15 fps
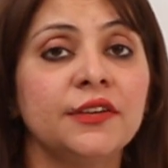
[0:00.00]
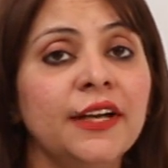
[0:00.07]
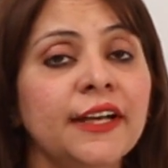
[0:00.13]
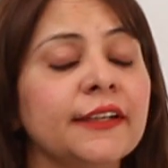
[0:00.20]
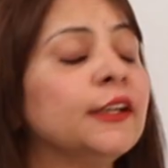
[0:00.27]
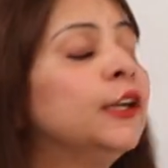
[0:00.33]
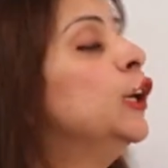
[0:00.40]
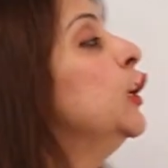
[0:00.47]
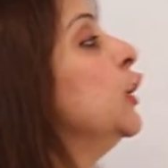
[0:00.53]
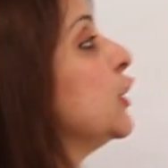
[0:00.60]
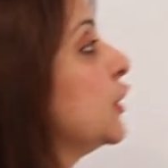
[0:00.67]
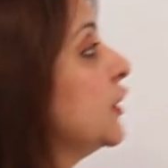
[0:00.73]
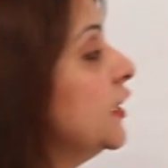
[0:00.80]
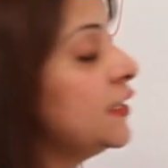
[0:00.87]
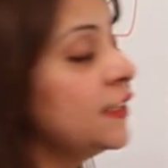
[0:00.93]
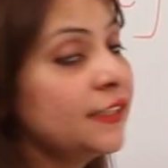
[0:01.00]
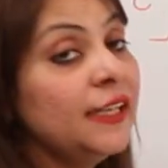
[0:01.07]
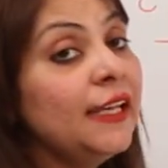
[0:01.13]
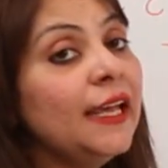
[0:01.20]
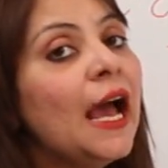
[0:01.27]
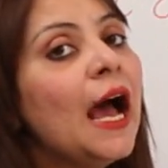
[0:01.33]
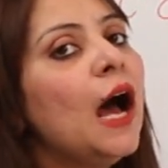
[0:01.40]
right? So just
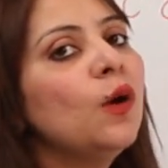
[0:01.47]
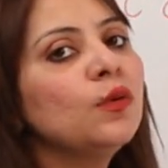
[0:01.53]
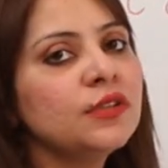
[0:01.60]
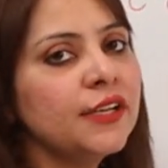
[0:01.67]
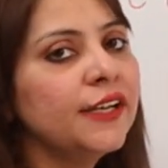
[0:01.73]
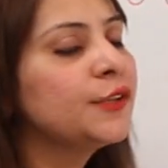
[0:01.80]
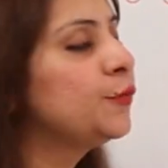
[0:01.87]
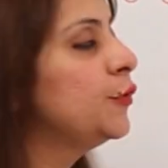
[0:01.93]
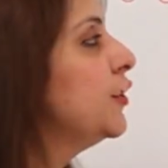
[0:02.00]
see how it